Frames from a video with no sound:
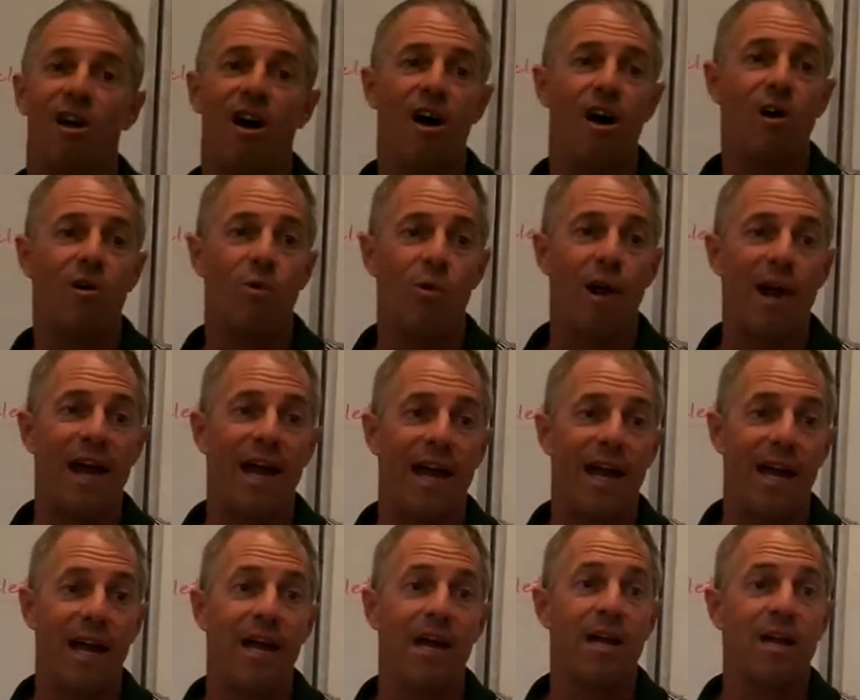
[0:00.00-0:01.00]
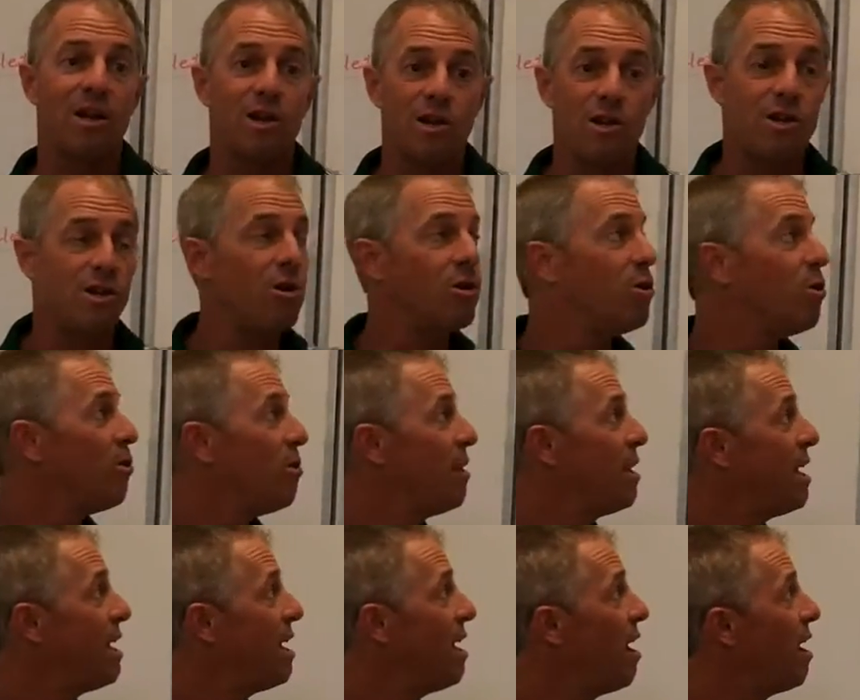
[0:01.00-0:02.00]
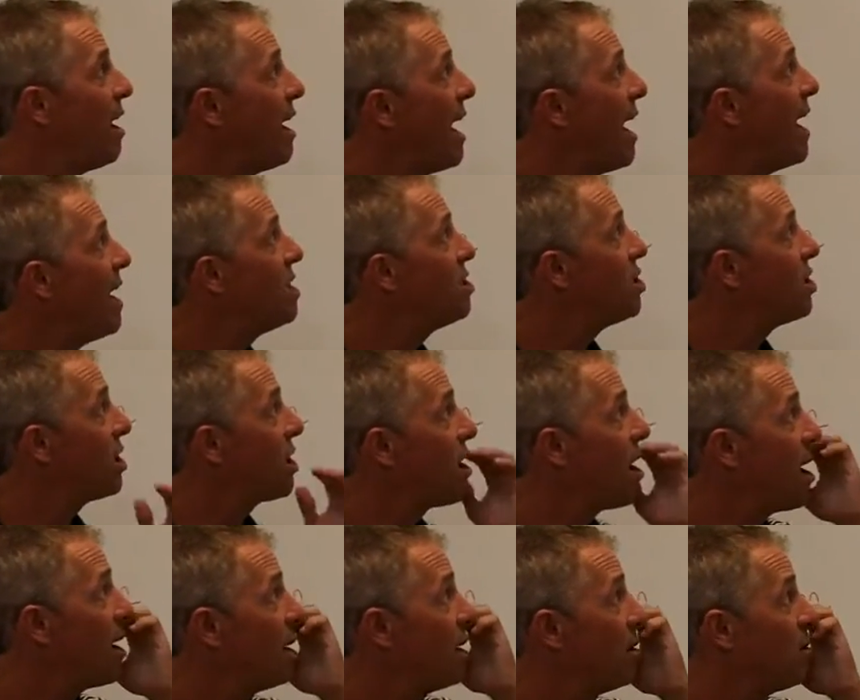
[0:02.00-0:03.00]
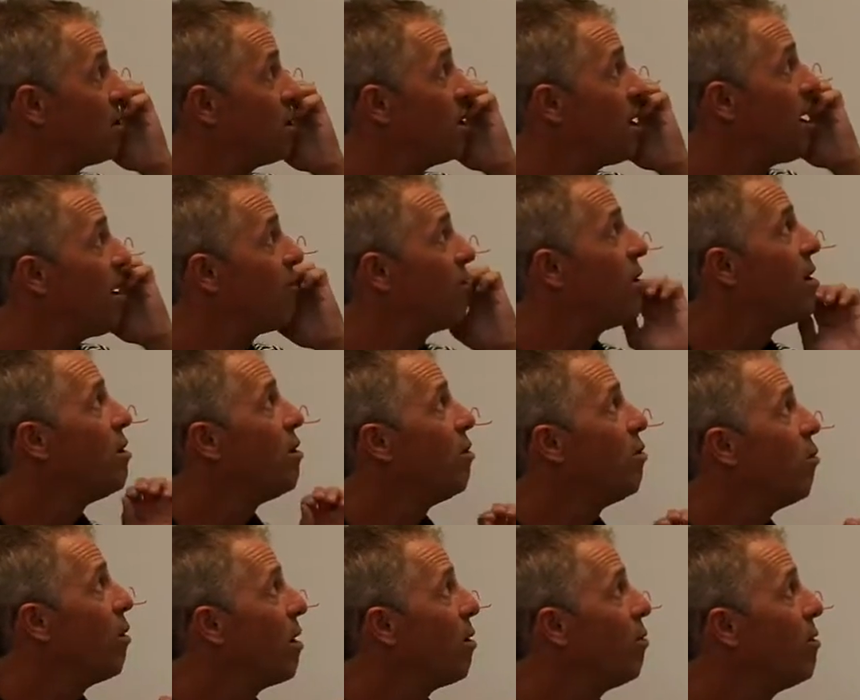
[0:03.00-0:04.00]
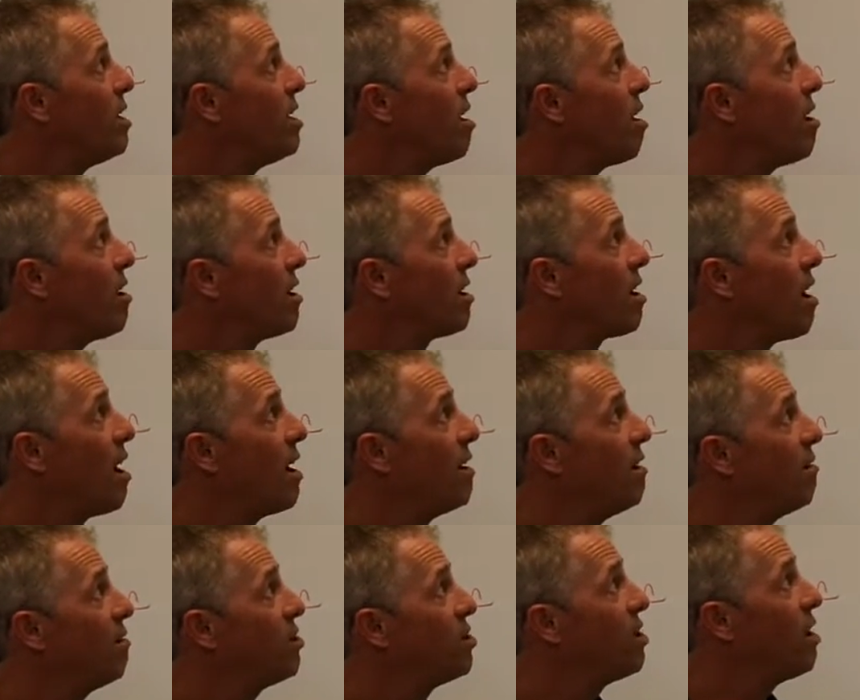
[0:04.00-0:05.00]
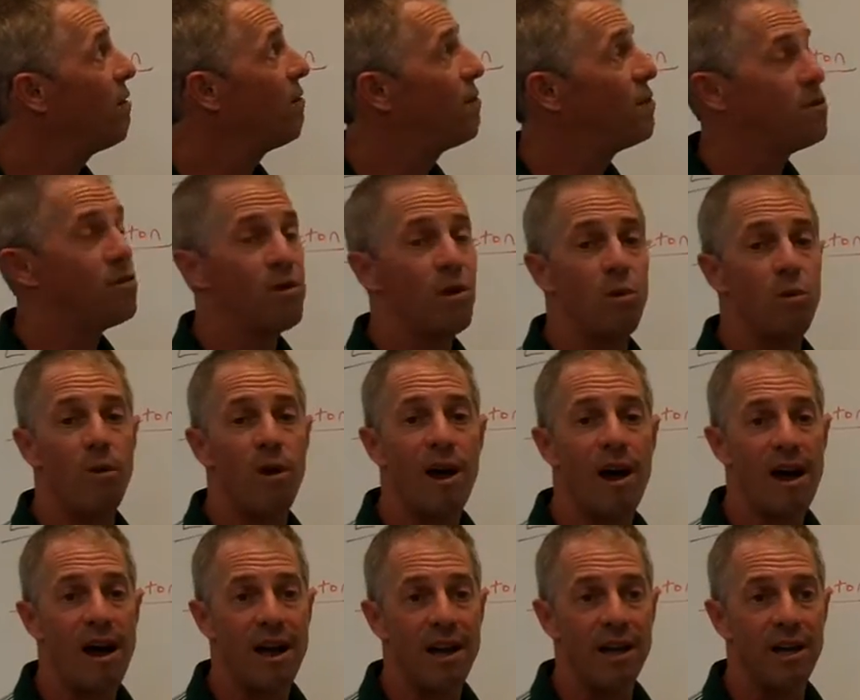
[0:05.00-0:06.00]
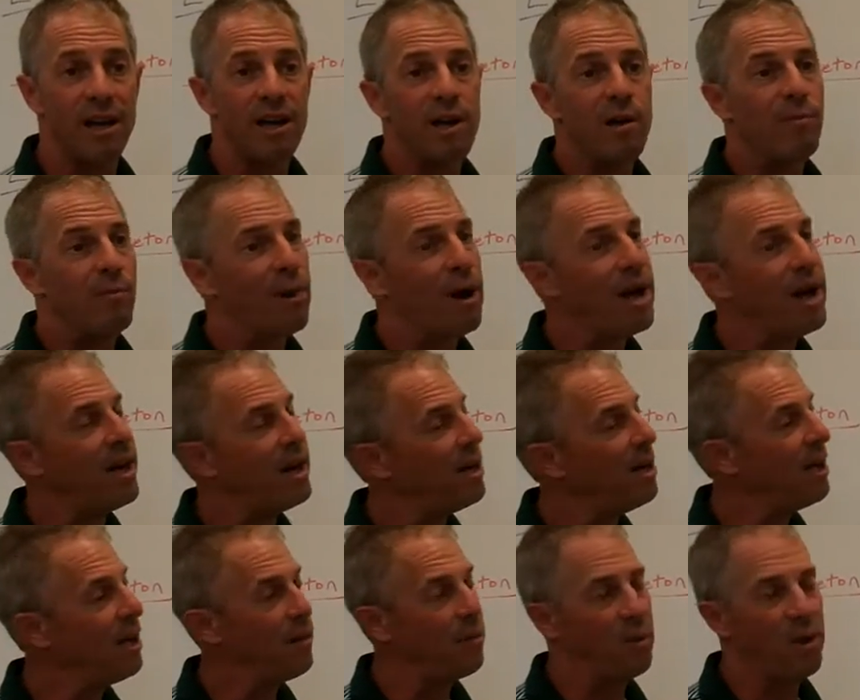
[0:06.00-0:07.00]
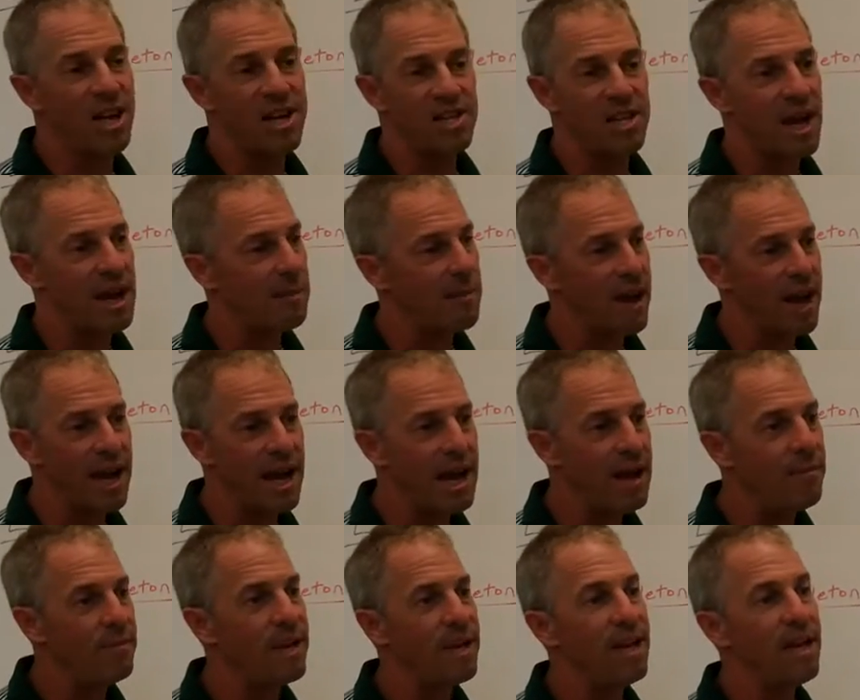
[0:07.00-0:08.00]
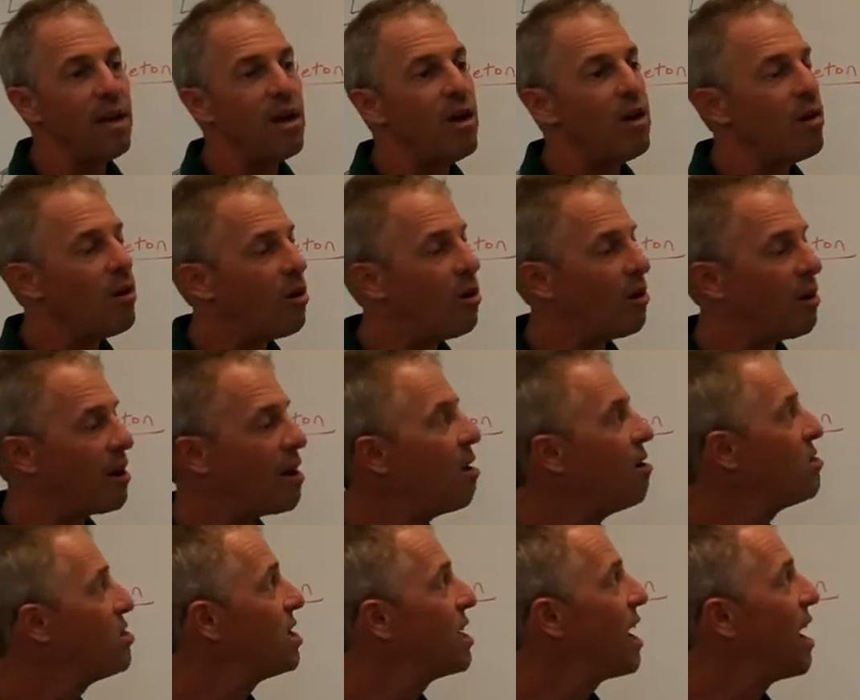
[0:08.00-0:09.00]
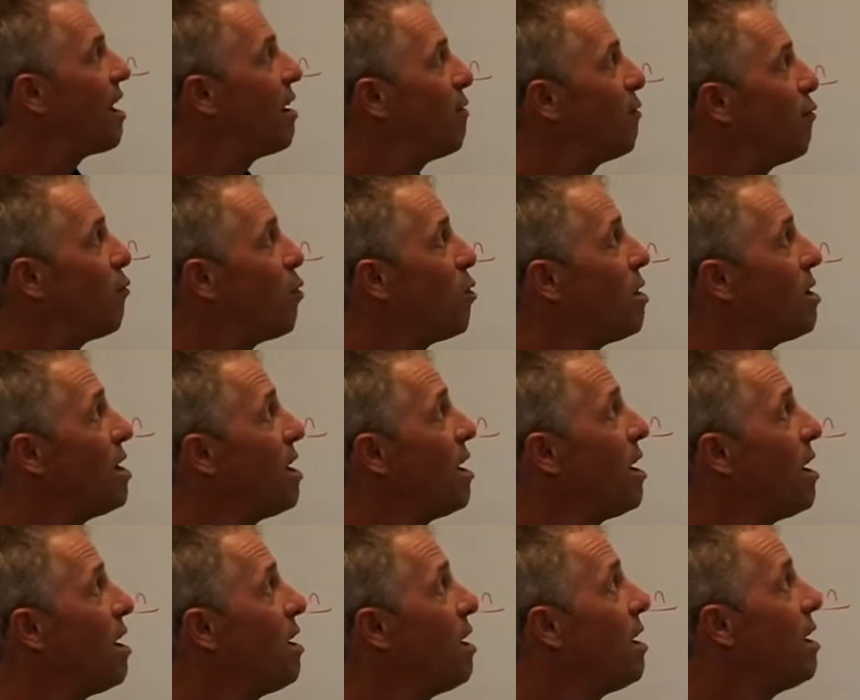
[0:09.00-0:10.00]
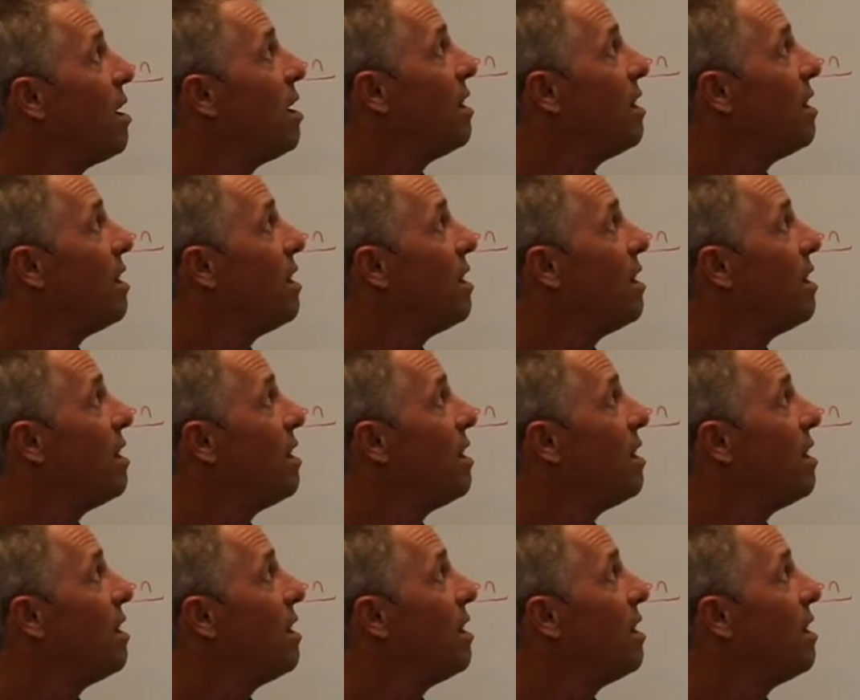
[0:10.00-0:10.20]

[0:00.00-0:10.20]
long way to the uh, edge of the continental shelf. Where we are, the continental shelf is real wide. But in a place like Miami or the coast of California,